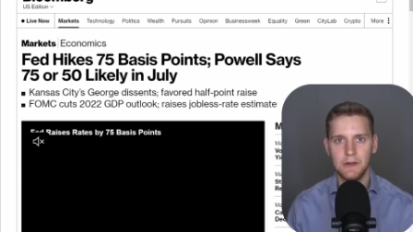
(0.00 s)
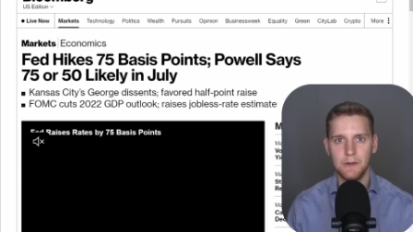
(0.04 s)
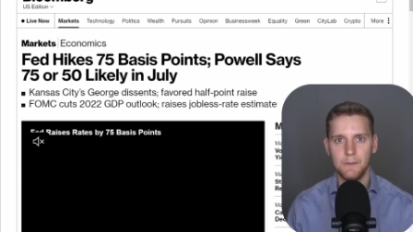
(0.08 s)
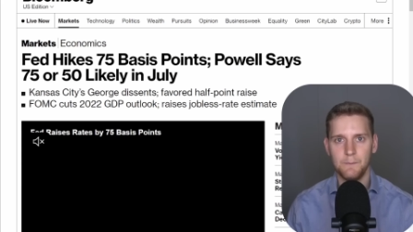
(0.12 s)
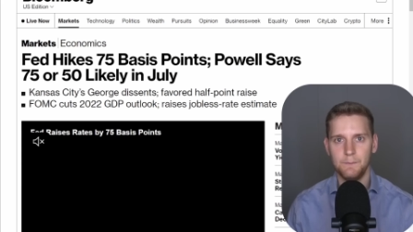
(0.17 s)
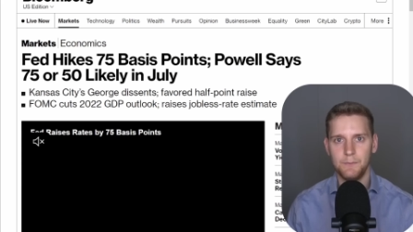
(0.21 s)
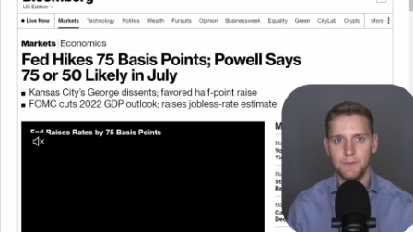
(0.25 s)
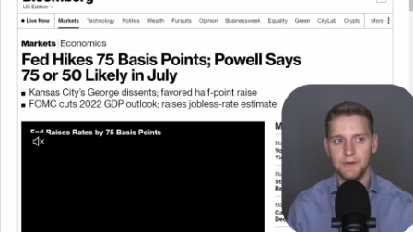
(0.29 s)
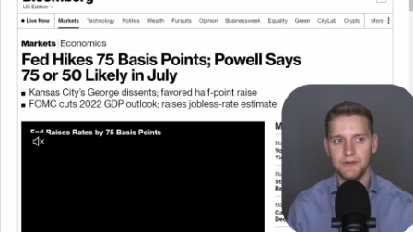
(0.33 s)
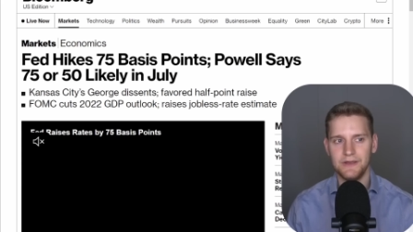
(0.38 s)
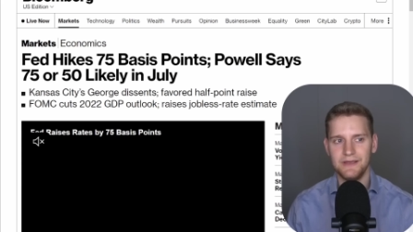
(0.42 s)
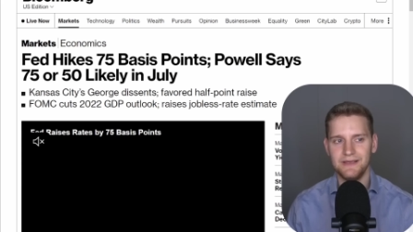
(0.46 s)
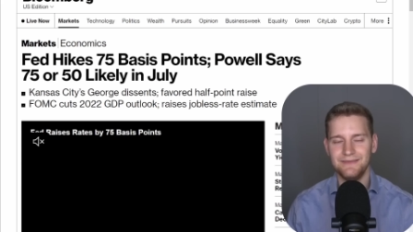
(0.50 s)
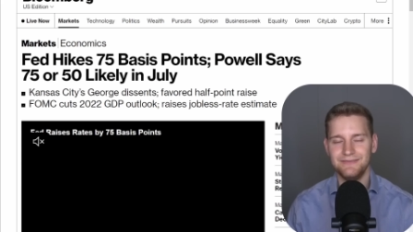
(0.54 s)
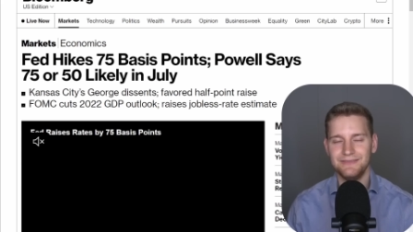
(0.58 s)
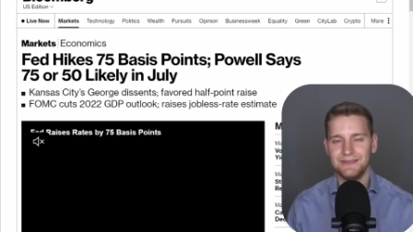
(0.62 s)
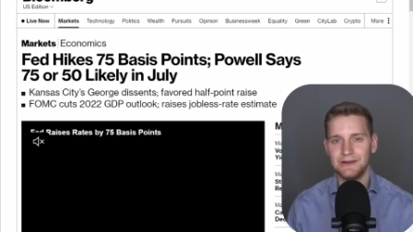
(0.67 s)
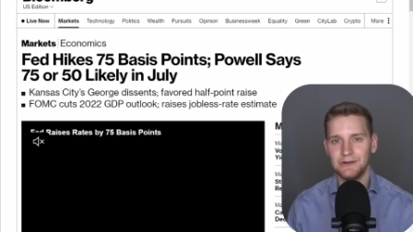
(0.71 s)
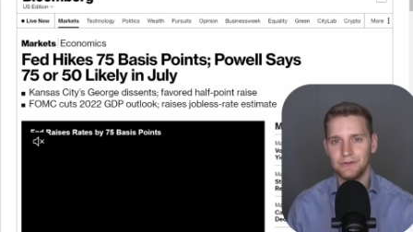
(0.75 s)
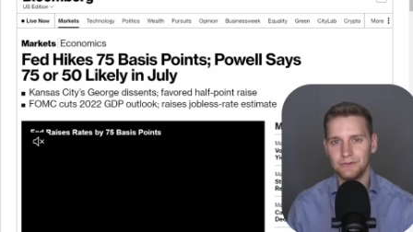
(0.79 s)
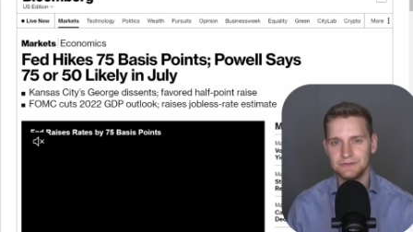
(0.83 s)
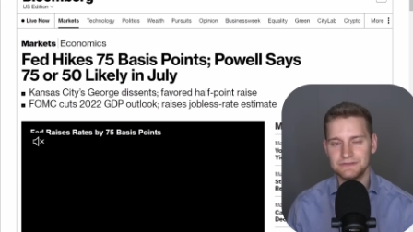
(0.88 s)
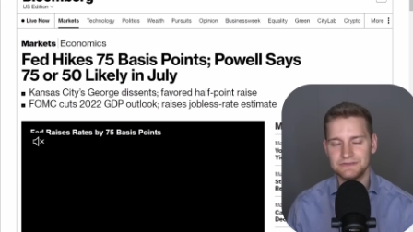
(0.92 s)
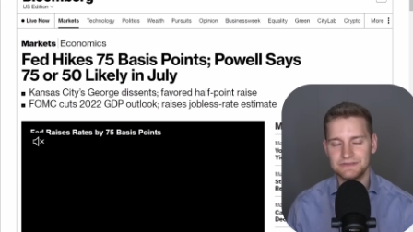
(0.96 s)
But in
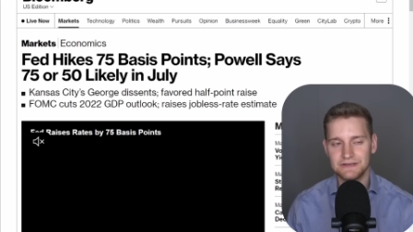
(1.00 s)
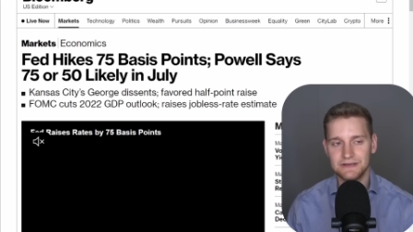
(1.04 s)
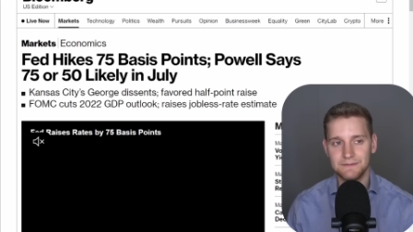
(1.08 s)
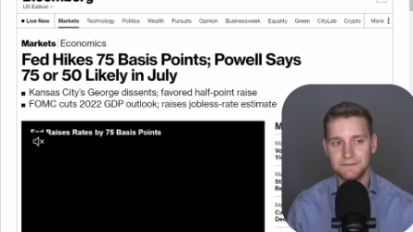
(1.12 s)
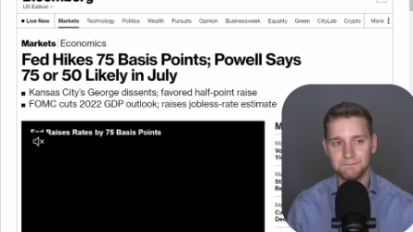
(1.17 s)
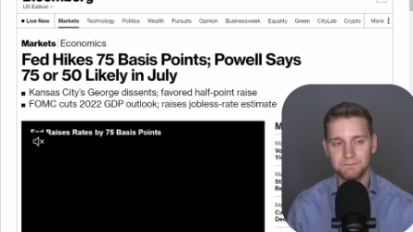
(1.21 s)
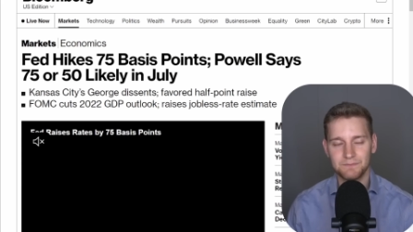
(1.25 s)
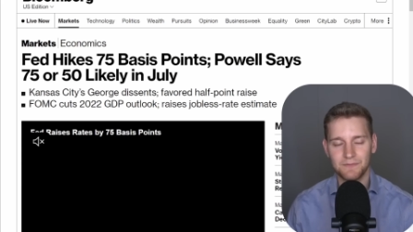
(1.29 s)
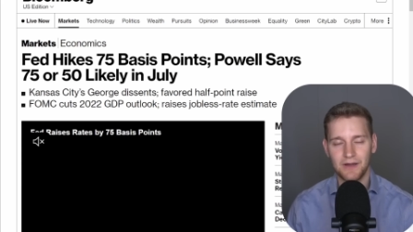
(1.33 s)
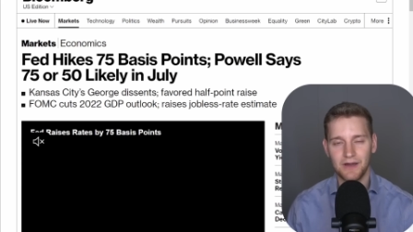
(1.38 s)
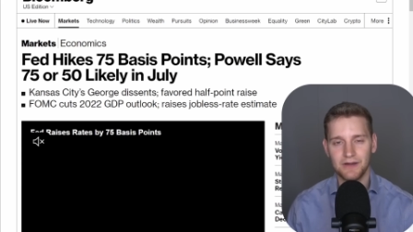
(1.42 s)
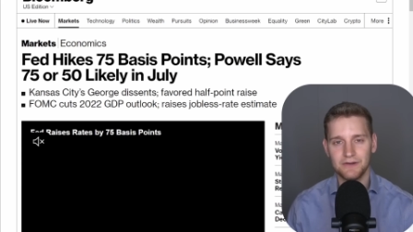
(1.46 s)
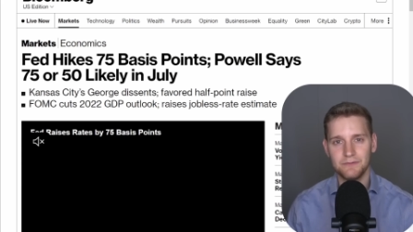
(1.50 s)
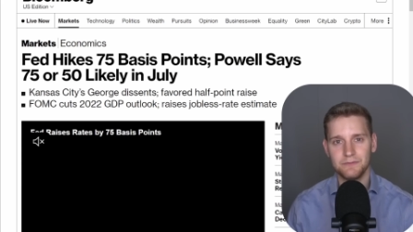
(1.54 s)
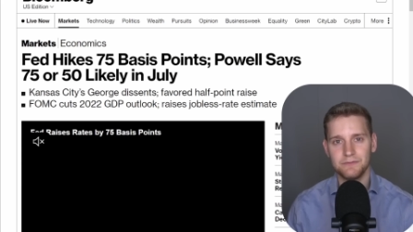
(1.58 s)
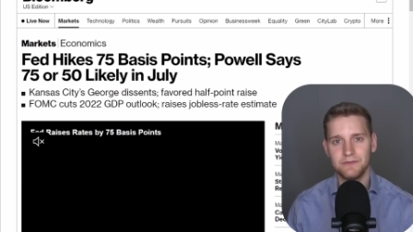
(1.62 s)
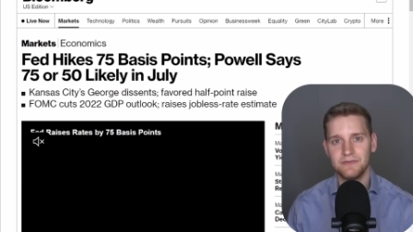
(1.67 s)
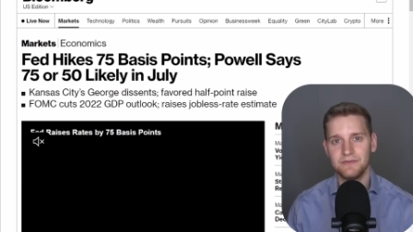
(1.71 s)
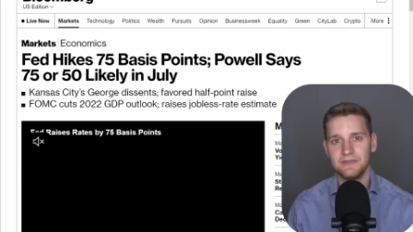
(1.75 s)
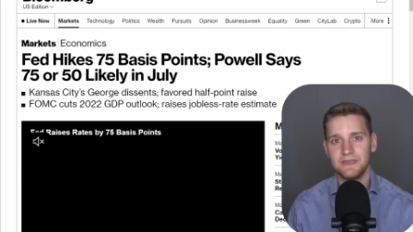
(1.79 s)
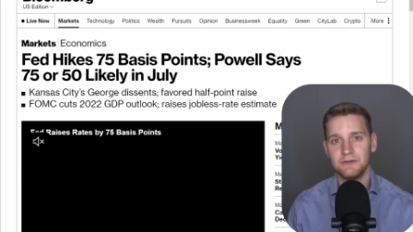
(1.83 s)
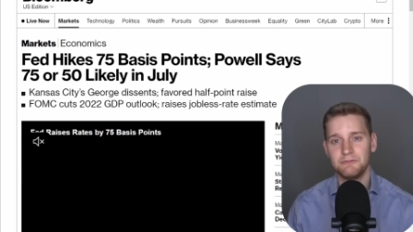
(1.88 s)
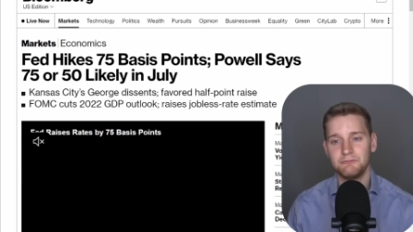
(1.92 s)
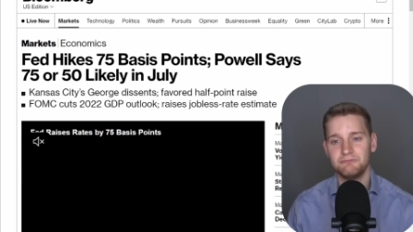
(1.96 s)
the long term, I don't
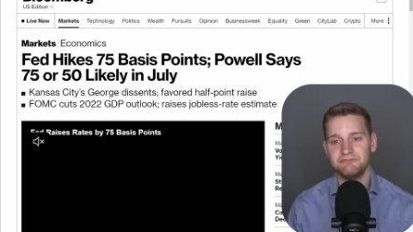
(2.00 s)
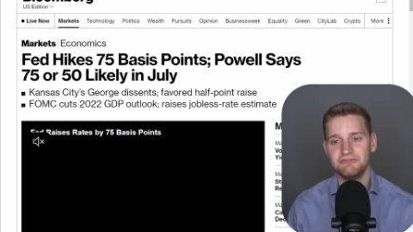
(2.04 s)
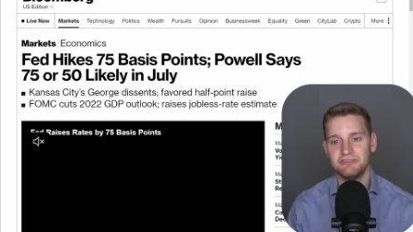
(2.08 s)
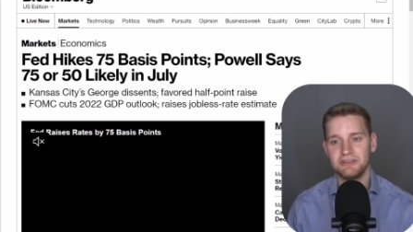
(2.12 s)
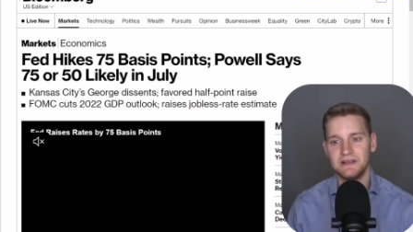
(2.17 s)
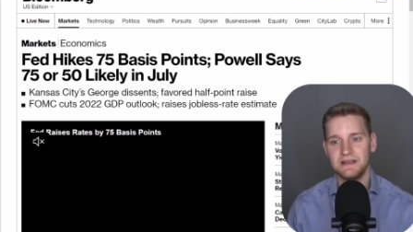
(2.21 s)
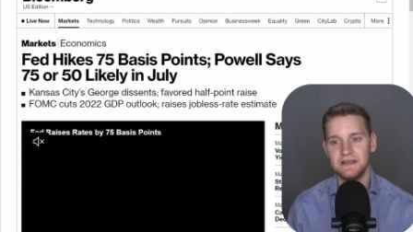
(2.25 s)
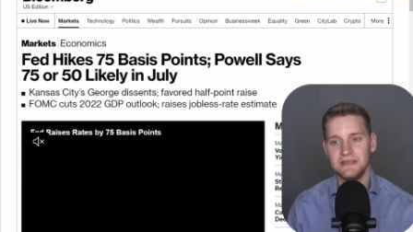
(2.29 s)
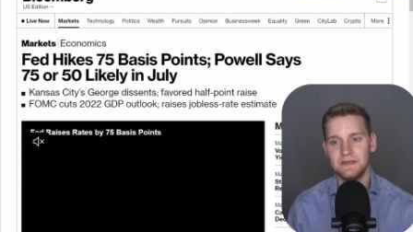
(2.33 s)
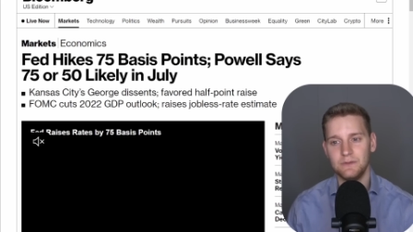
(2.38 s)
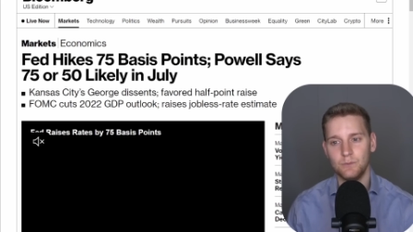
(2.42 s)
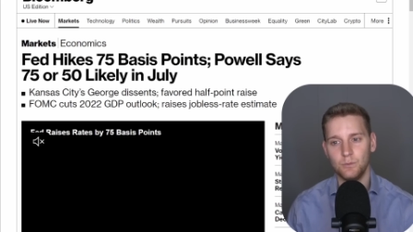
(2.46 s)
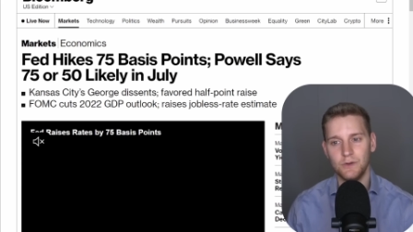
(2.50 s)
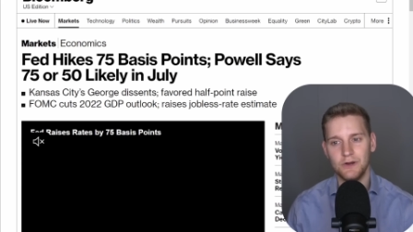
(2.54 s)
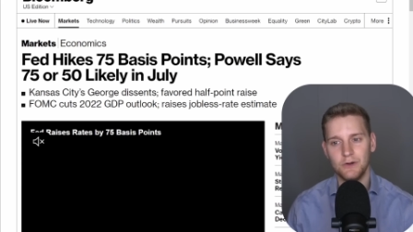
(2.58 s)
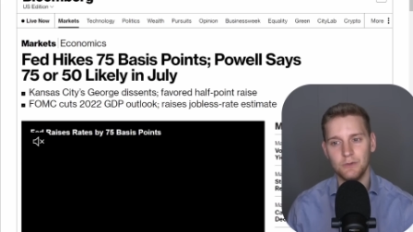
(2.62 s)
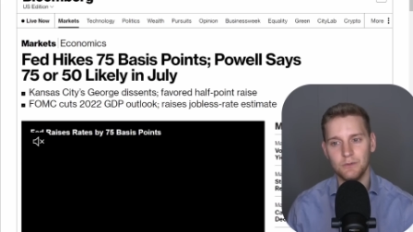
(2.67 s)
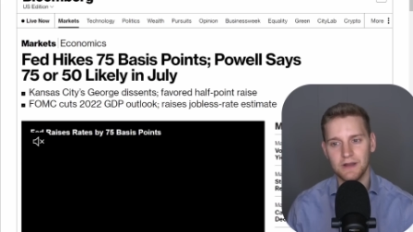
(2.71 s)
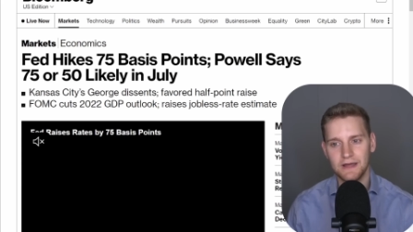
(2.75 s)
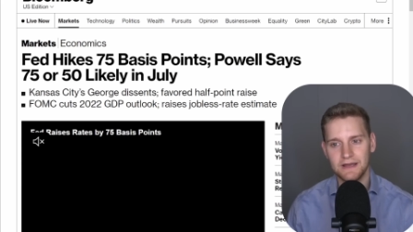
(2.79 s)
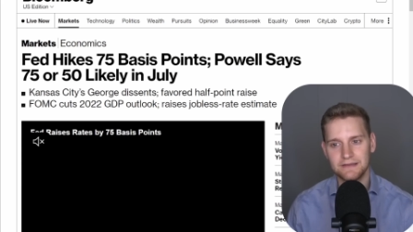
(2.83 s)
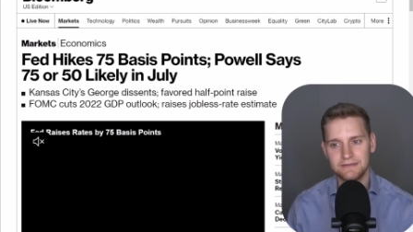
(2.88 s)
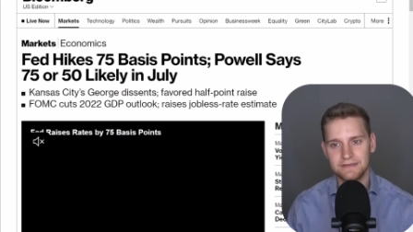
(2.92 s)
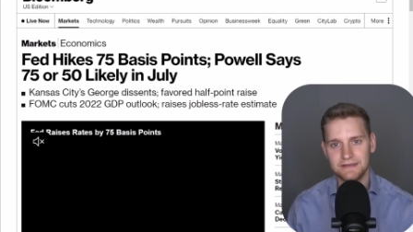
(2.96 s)
think they really
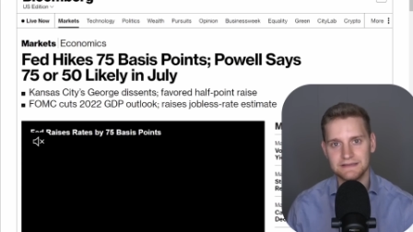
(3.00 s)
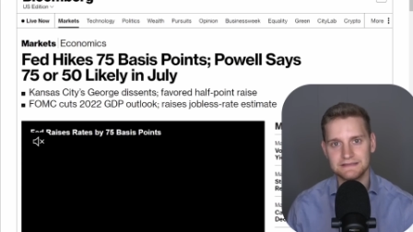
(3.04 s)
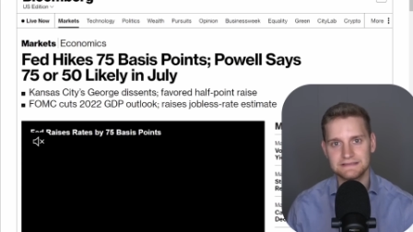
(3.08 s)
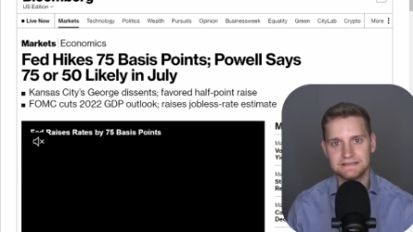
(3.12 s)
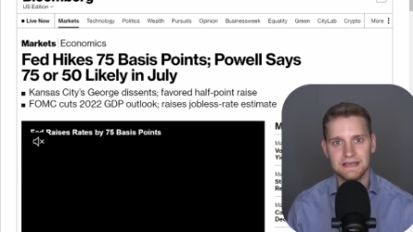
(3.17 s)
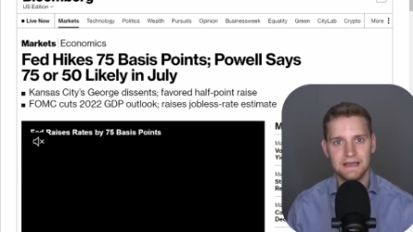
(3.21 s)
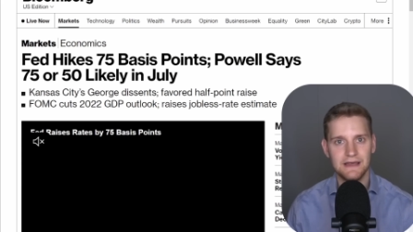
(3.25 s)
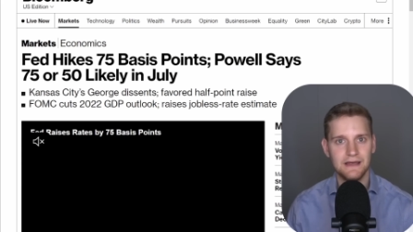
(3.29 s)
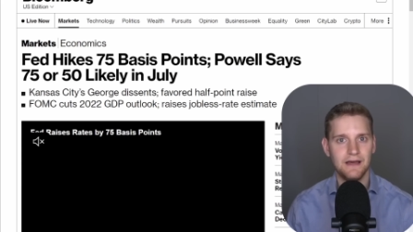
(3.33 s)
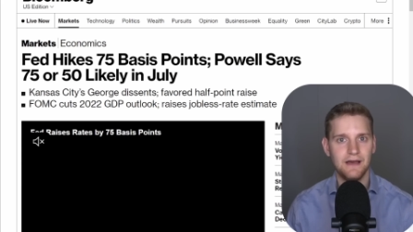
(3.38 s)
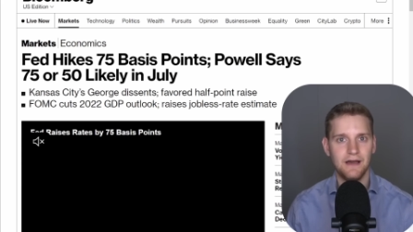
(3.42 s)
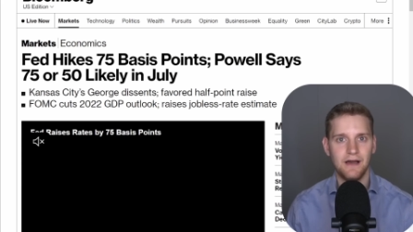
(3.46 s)
will like this.